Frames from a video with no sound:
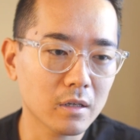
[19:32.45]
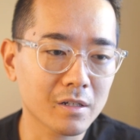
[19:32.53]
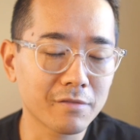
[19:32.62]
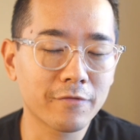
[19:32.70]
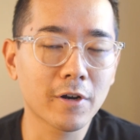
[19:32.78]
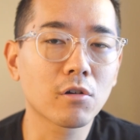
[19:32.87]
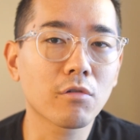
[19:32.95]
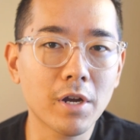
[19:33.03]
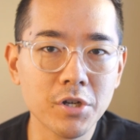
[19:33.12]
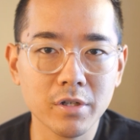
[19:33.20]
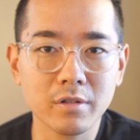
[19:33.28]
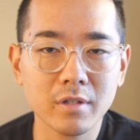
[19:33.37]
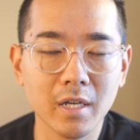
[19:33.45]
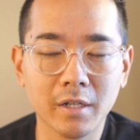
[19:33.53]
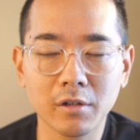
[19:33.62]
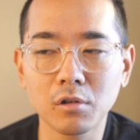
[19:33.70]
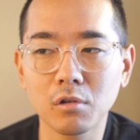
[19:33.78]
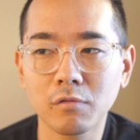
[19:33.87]
configurations I
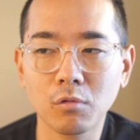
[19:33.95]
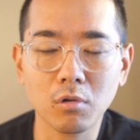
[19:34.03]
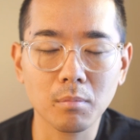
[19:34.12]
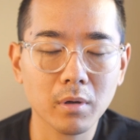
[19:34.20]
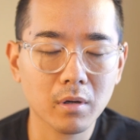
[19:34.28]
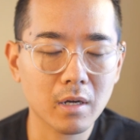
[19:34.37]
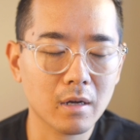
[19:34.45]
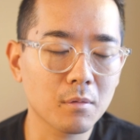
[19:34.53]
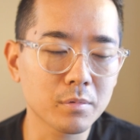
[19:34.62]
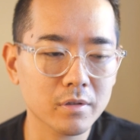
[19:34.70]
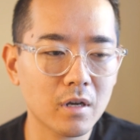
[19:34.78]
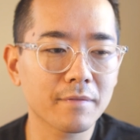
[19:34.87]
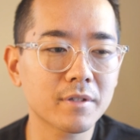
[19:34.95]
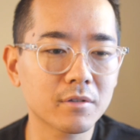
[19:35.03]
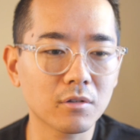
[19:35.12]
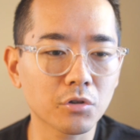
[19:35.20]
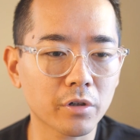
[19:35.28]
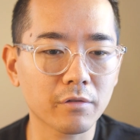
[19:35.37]
could go for, but I was
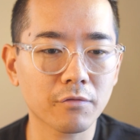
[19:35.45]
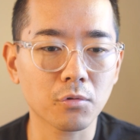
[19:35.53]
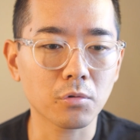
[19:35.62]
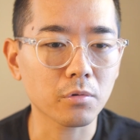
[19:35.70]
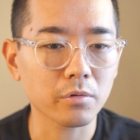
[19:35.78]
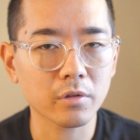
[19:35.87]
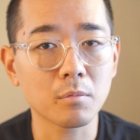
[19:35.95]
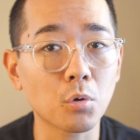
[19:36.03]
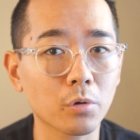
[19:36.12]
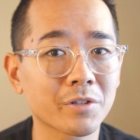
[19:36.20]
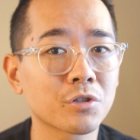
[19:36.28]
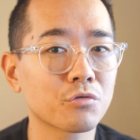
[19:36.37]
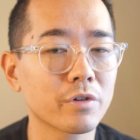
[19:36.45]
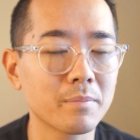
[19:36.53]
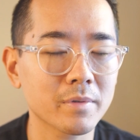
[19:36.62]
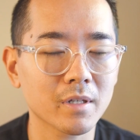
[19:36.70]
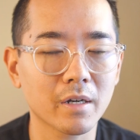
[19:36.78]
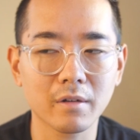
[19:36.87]
obviously looking for the more extreme
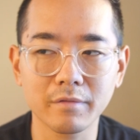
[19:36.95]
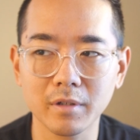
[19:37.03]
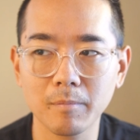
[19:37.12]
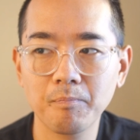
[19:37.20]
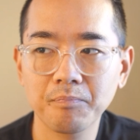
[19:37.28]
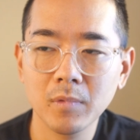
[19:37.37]
side of it.